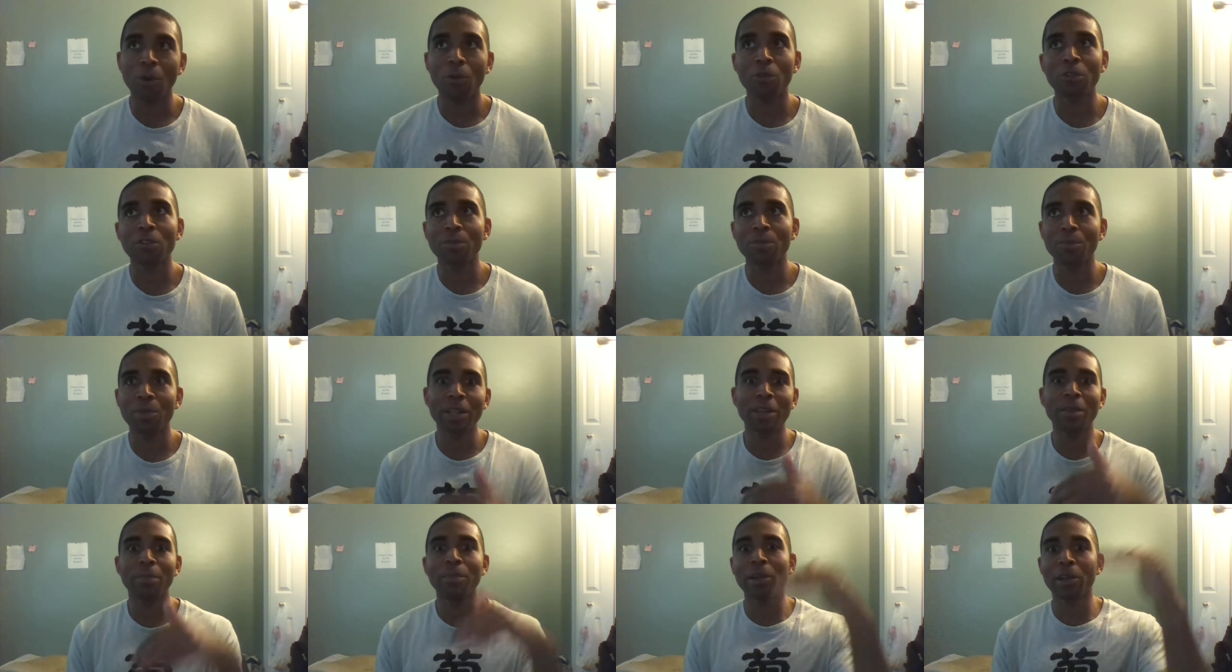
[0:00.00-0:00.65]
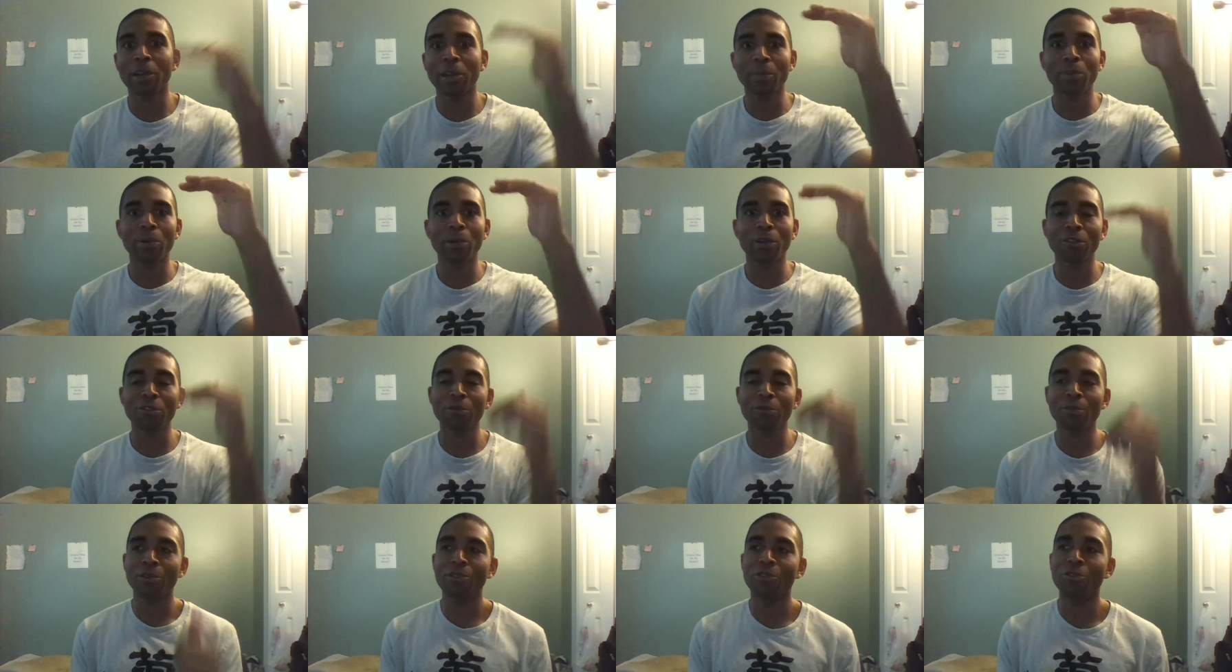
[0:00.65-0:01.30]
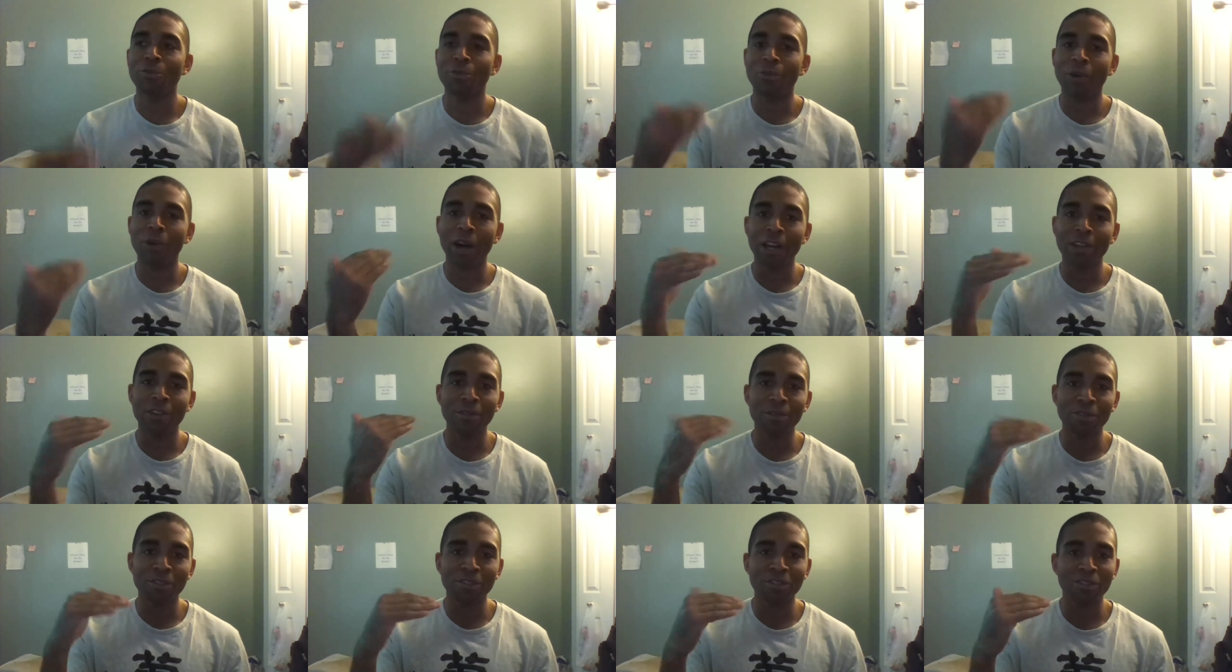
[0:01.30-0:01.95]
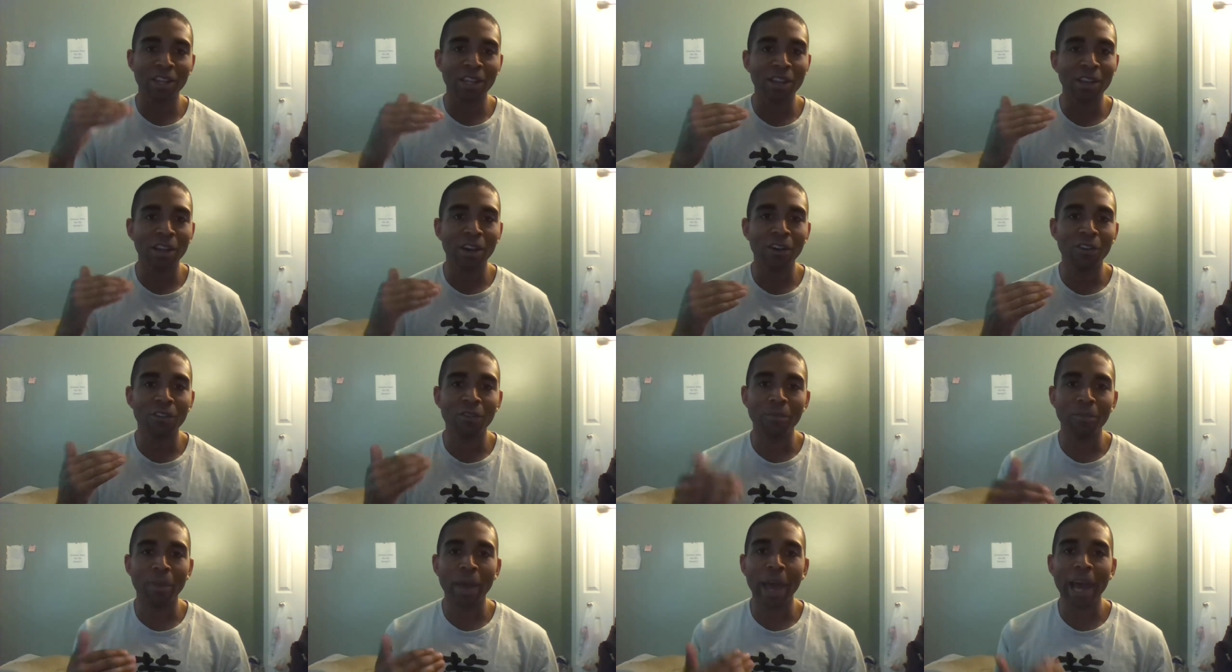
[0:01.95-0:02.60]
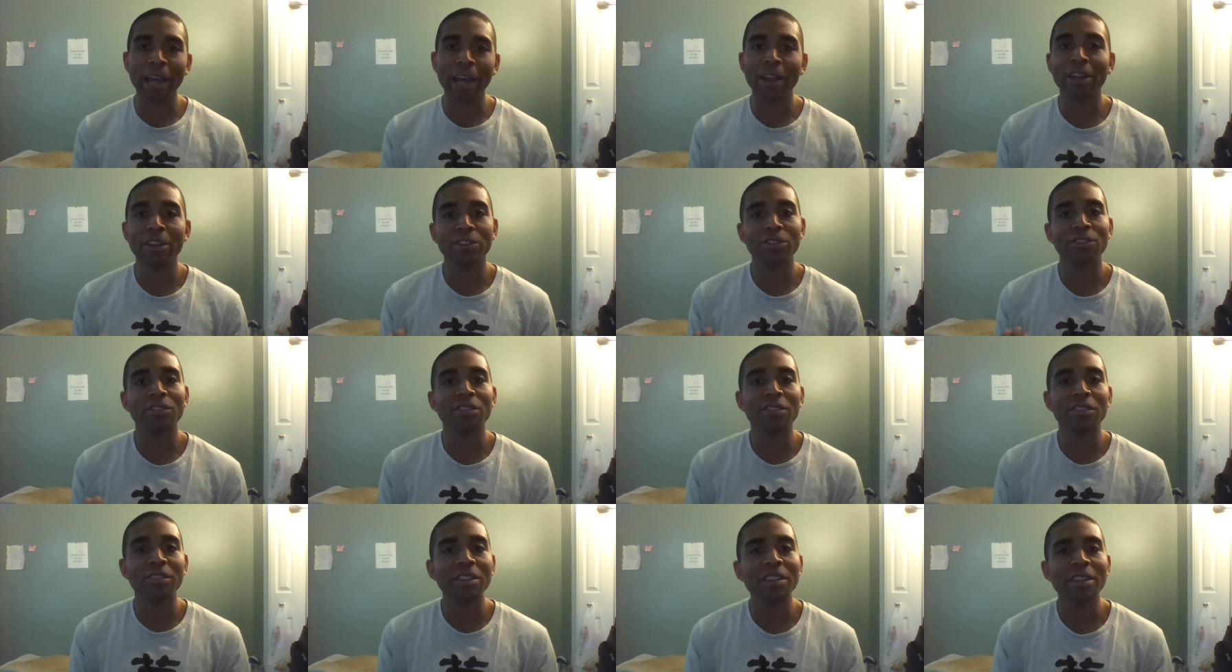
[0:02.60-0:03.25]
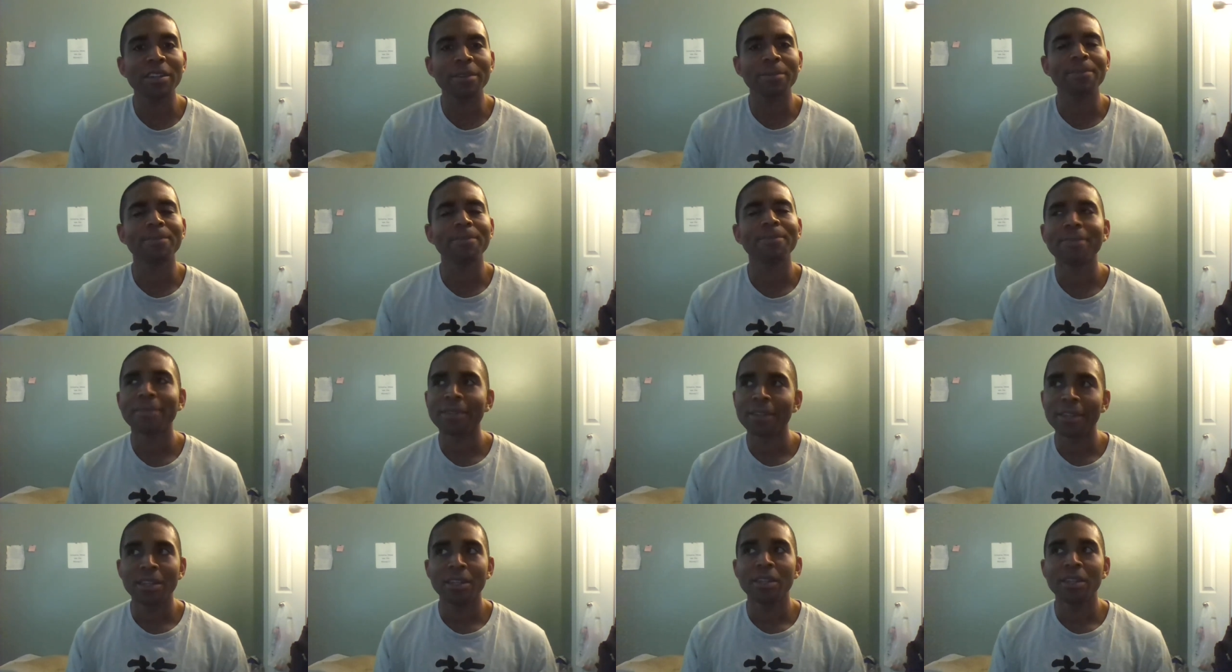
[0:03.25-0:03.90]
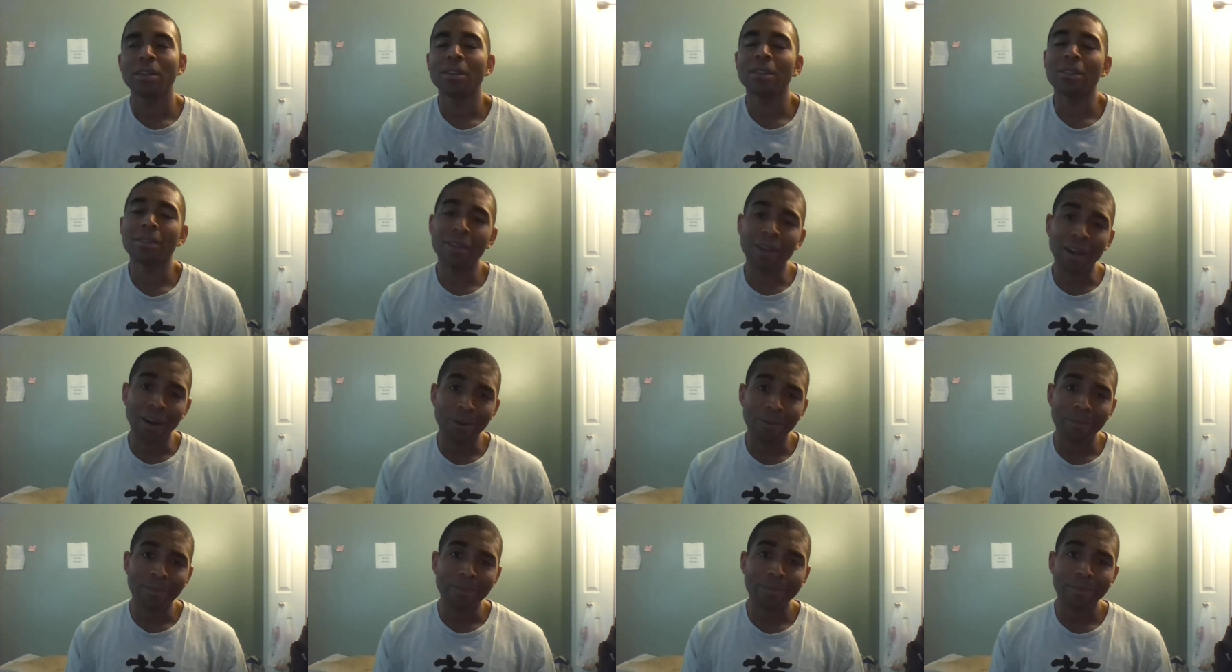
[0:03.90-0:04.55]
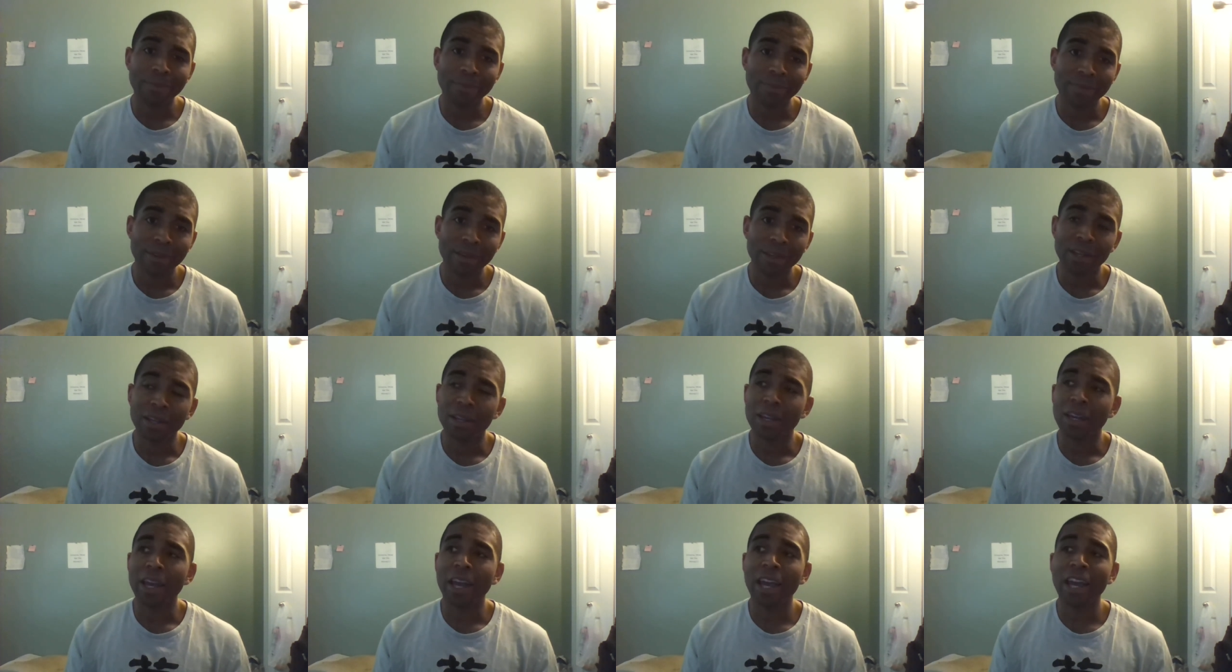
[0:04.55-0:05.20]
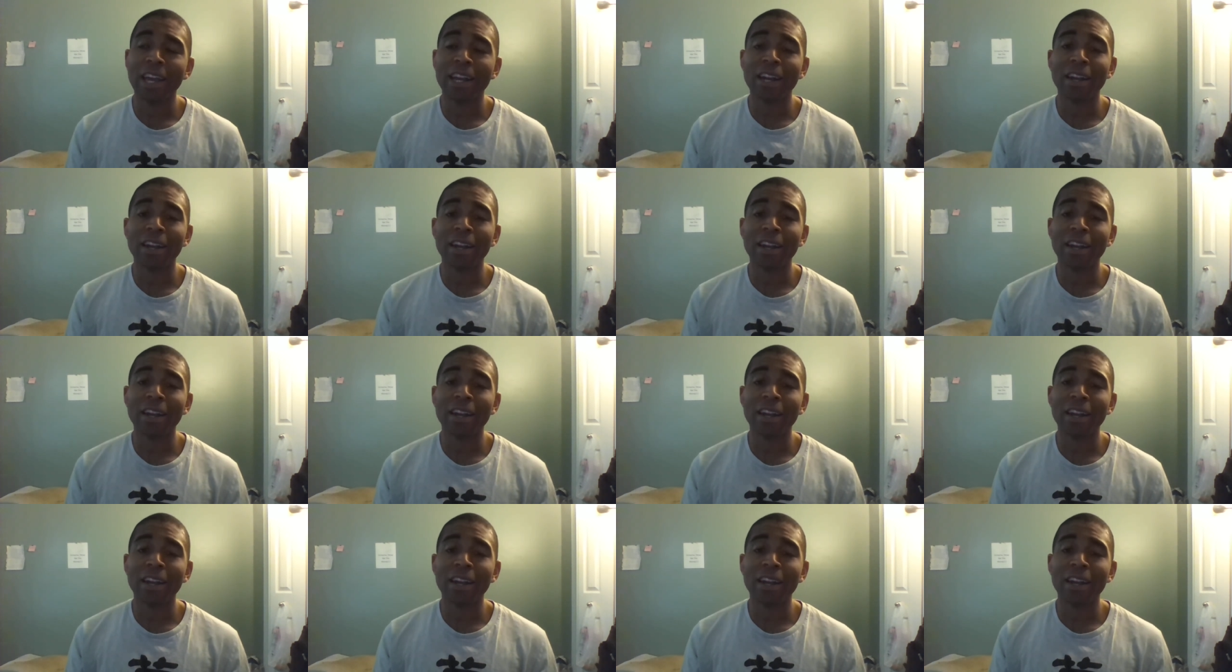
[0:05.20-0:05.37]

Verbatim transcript: always being the bigger person while you just stay low and act like you're 16. No. And